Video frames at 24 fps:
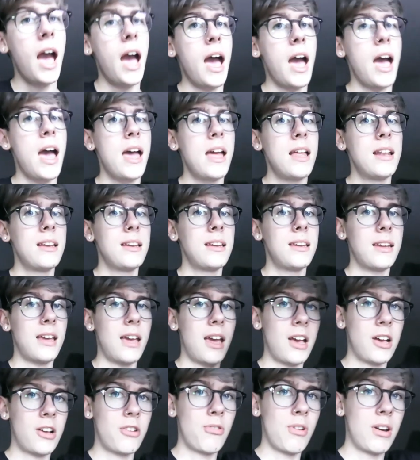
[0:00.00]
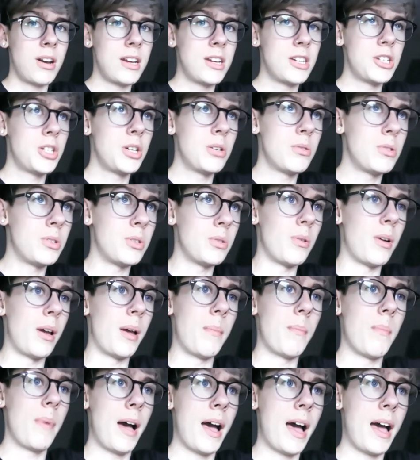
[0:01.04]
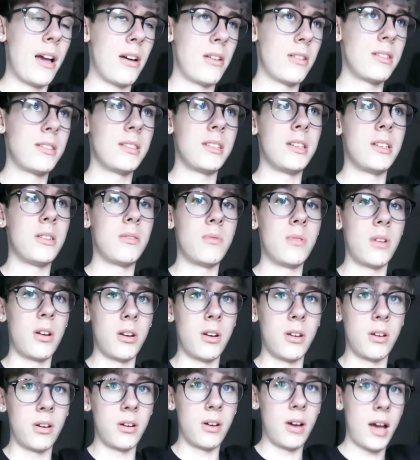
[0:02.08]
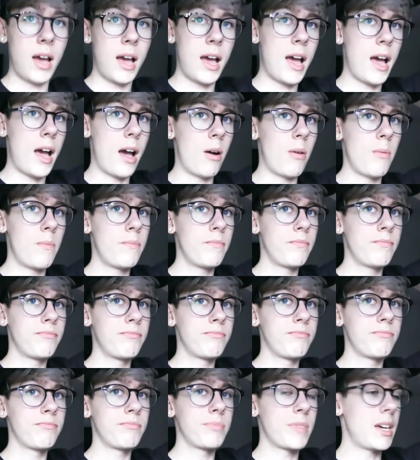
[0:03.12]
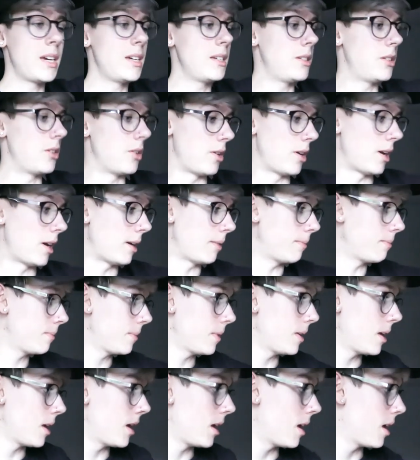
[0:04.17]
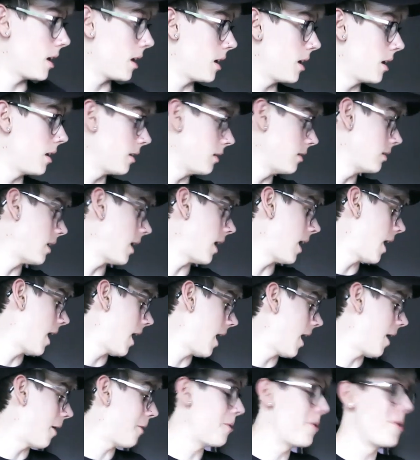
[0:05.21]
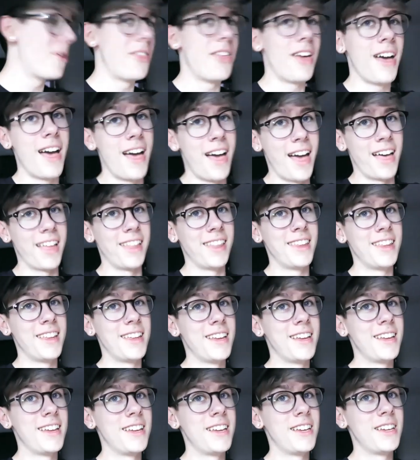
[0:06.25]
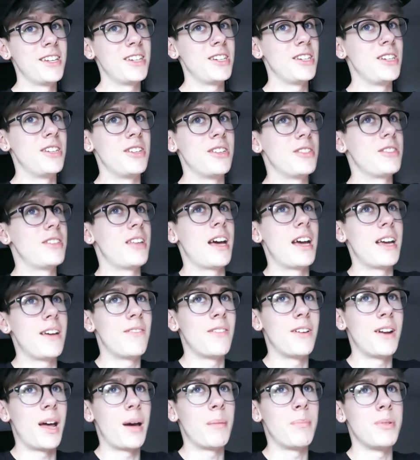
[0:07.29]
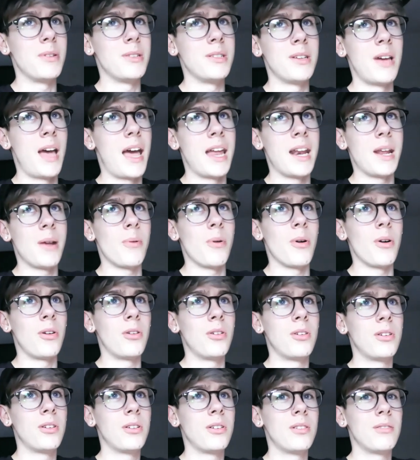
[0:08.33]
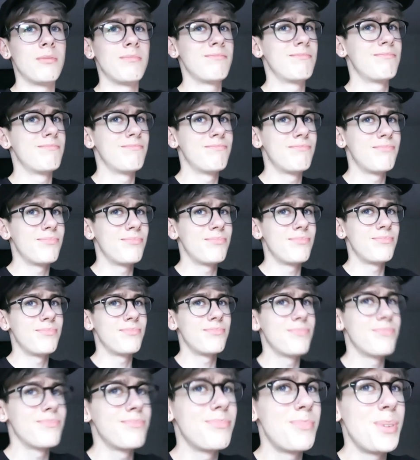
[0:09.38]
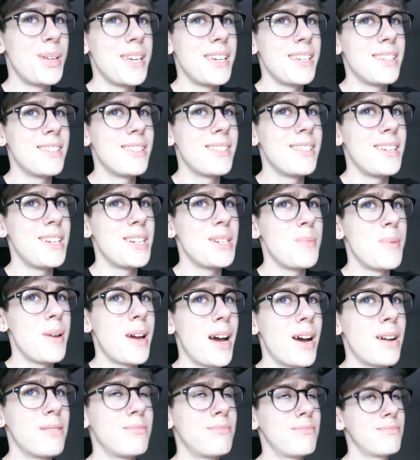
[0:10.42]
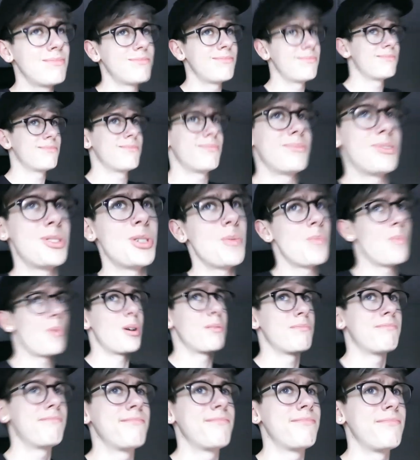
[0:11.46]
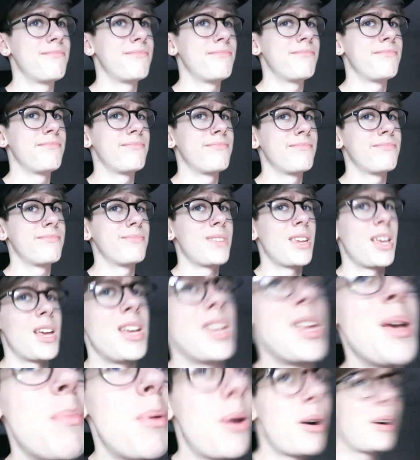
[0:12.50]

and a credit due to him, but I honestly do not know how he's done it. Like, how the hell does that even happen to anyone? Please teach me how. Someone. Your